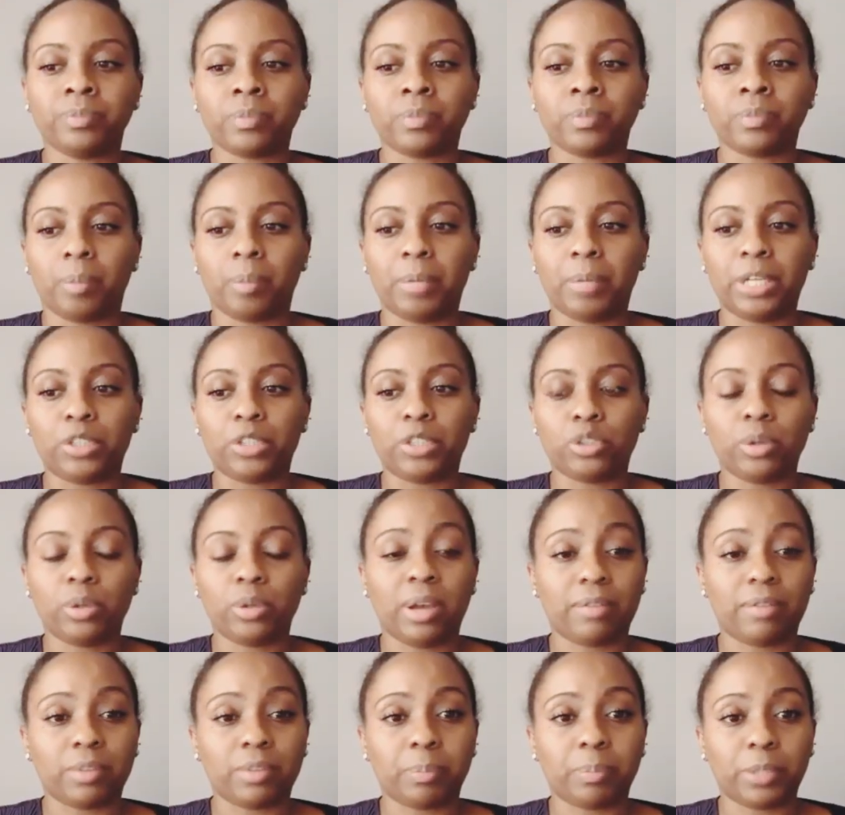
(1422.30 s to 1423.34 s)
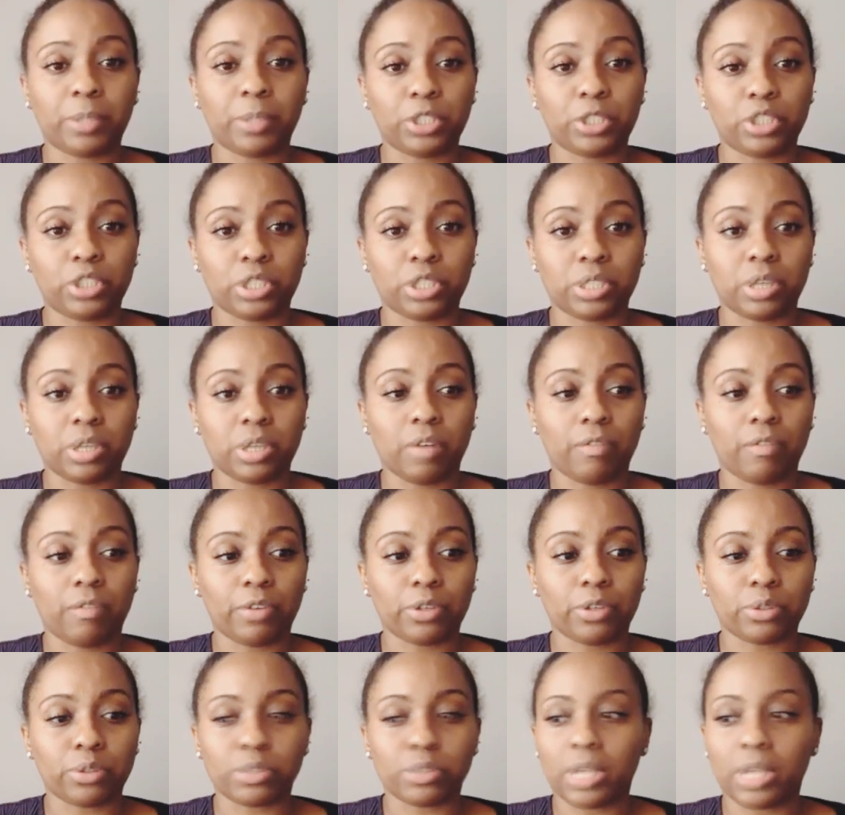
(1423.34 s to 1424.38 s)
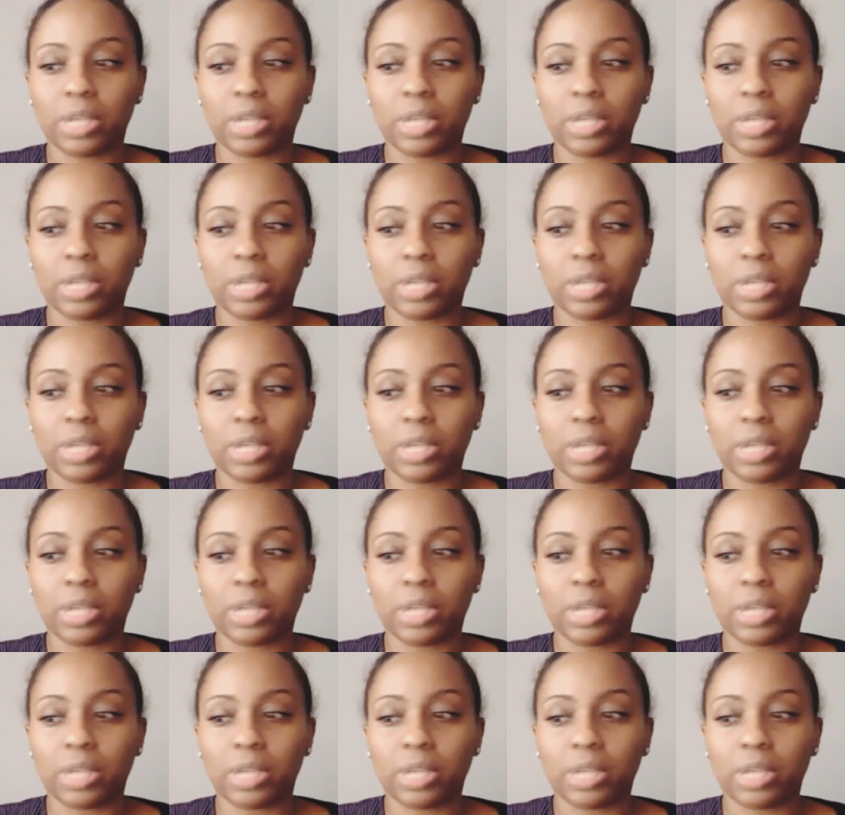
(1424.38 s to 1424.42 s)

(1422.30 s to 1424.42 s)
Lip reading: but you have to put yourself first.